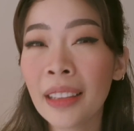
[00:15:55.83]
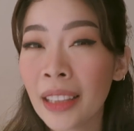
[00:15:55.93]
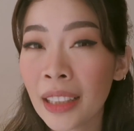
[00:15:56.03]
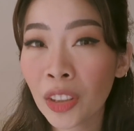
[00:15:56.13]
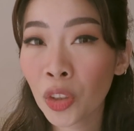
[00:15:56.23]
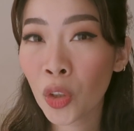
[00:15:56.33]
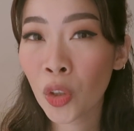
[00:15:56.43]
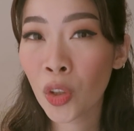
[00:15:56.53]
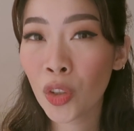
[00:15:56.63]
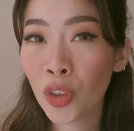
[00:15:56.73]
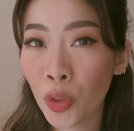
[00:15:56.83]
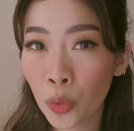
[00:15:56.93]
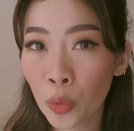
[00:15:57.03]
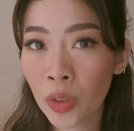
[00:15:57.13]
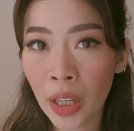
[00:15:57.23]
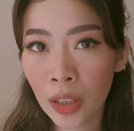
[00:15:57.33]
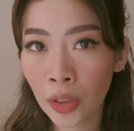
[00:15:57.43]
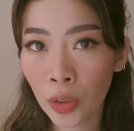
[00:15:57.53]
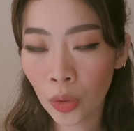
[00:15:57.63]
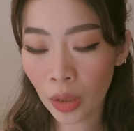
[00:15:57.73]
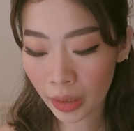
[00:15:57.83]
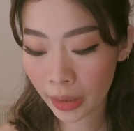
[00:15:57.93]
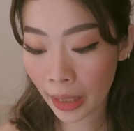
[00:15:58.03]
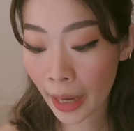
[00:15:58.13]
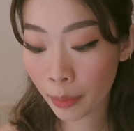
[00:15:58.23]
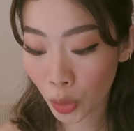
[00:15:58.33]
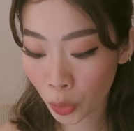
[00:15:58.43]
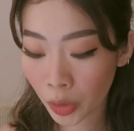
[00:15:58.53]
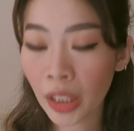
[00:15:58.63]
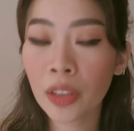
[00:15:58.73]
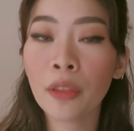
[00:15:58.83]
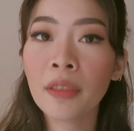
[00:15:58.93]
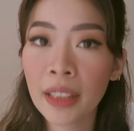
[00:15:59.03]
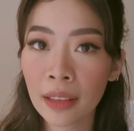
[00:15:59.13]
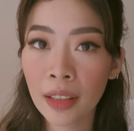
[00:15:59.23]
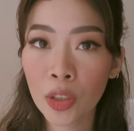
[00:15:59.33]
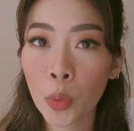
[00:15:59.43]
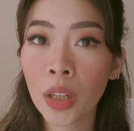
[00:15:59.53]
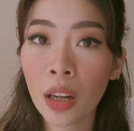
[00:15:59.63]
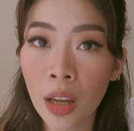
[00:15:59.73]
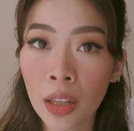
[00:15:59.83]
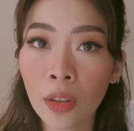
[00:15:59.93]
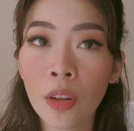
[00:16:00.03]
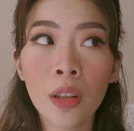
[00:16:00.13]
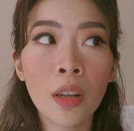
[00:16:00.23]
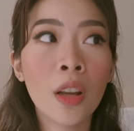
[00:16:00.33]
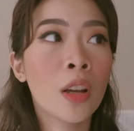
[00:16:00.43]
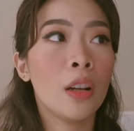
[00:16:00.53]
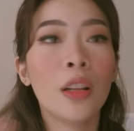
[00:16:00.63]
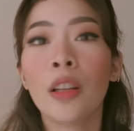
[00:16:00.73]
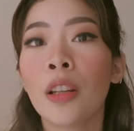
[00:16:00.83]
hindi na to new sa inyo kasi I'm sure that you've seen this one a lot on a